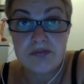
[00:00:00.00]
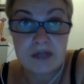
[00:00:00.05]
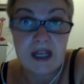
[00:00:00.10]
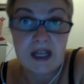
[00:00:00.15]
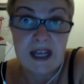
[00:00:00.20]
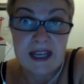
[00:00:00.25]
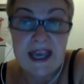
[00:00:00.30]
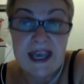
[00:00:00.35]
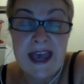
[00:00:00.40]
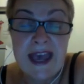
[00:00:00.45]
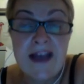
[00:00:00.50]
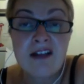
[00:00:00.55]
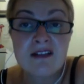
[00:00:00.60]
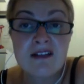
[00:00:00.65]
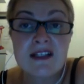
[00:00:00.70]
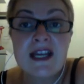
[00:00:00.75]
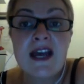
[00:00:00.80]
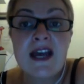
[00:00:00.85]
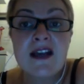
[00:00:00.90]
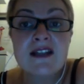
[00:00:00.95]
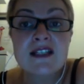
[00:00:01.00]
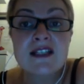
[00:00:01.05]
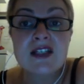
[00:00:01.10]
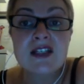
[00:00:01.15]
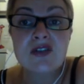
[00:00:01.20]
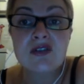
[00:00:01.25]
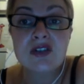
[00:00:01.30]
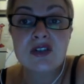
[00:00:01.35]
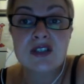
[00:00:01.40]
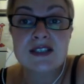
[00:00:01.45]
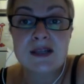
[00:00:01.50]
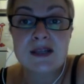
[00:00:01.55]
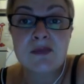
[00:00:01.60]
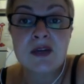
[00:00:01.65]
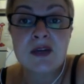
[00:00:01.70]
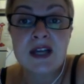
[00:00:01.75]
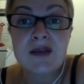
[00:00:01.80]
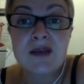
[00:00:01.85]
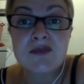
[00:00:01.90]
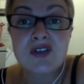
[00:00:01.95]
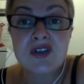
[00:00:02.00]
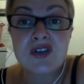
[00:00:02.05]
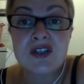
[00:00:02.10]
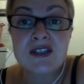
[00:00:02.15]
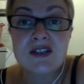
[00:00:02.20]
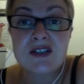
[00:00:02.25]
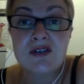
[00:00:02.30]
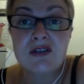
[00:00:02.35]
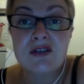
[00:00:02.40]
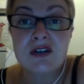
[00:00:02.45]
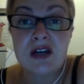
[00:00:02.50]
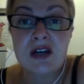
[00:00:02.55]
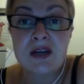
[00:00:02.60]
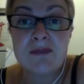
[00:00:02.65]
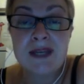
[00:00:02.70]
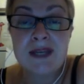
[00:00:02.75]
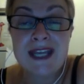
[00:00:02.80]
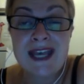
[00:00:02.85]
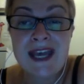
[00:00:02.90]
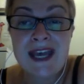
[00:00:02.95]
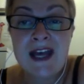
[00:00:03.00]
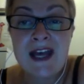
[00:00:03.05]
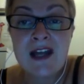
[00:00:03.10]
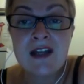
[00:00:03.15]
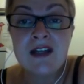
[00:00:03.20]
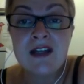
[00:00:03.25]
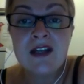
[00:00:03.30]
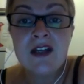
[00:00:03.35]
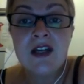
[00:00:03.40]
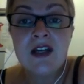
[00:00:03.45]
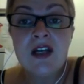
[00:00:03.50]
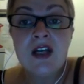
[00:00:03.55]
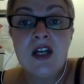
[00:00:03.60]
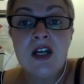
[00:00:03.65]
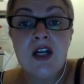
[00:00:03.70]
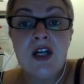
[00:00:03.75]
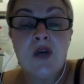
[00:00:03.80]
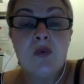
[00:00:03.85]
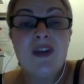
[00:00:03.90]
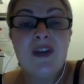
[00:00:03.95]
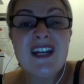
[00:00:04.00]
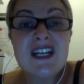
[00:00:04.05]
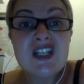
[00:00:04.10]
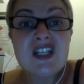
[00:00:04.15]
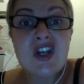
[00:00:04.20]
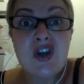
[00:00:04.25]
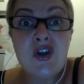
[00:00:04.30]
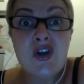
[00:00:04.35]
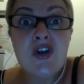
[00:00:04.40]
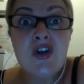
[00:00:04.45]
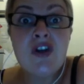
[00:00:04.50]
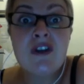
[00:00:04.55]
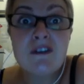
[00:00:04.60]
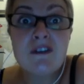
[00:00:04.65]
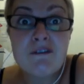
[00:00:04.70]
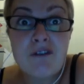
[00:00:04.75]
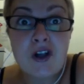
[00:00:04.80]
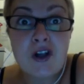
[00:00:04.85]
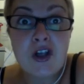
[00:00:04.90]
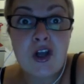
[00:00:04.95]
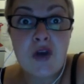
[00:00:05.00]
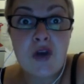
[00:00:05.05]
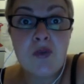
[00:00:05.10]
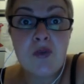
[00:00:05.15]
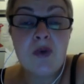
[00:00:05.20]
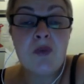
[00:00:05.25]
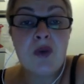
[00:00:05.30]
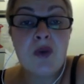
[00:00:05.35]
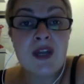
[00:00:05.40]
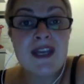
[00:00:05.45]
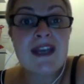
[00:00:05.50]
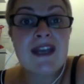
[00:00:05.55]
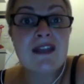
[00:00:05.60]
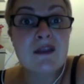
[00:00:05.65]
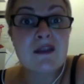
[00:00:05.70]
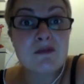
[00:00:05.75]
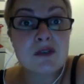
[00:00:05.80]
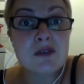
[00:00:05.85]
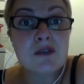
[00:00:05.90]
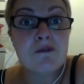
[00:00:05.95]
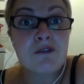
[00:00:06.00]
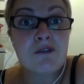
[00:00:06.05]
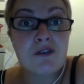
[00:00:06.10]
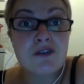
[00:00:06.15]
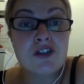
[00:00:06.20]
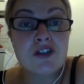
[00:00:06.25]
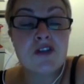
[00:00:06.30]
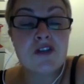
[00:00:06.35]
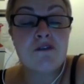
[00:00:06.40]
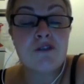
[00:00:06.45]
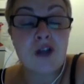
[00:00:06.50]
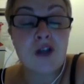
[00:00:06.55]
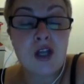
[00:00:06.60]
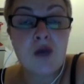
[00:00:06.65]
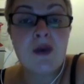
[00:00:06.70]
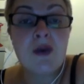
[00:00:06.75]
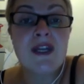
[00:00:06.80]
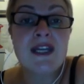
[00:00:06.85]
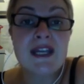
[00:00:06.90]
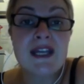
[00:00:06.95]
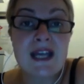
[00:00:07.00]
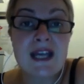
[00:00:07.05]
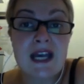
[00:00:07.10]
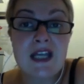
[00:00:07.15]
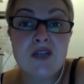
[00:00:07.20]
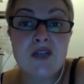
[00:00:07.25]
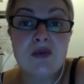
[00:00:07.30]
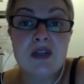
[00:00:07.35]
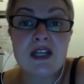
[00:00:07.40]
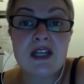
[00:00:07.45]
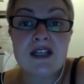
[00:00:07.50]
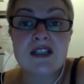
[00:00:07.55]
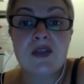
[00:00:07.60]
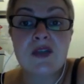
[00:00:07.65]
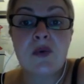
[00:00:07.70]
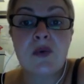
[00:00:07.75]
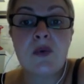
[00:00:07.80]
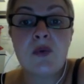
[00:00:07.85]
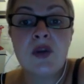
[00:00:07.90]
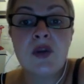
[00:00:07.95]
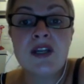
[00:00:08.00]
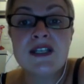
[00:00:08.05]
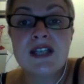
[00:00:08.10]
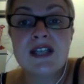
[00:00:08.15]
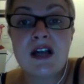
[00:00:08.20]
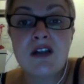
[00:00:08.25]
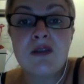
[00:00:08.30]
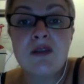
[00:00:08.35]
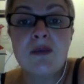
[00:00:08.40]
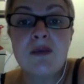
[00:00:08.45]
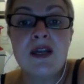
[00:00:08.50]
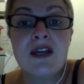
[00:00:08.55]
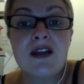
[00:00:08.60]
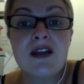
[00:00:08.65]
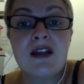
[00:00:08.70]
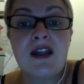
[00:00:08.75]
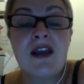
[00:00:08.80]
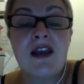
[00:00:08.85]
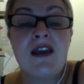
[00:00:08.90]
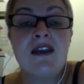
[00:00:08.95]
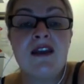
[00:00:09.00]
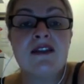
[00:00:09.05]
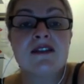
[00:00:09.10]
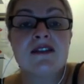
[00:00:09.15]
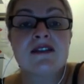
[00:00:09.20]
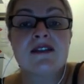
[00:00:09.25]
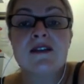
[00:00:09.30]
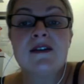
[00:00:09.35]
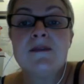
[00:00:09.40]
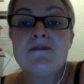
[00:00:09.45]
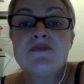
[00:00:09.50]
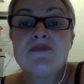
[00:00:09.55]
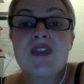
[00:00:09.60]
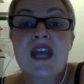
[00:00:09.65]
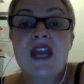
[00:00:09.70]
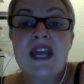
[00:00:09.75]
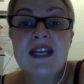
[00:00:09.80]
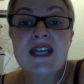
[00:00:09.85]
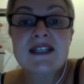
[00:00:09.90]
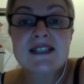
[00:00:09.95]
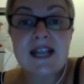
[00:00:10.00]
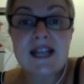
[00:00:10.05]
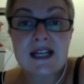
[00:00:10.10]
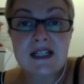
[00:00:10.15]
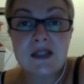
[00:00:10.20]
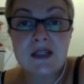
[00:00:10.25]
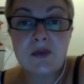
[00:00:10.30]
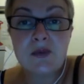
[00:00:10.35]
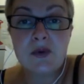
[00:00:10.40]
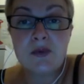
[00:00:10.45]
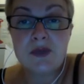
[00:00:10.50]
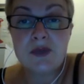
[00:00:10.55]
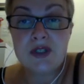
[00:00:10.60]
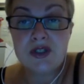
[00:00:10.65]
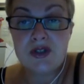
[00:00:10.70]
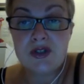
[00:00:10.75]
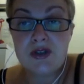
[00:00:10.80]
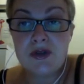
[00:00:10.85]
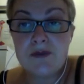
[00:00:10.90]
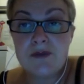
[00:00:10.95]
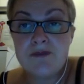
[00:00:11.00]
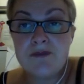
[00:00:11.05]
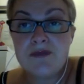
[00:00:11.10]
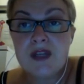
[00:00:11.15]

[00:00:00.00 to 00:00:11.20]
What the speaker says: account, until someone comes to your Instagram account, we need to earn the follow. We want to get them to follow and engage with us. So we want to tell them at a glance exactly what we do.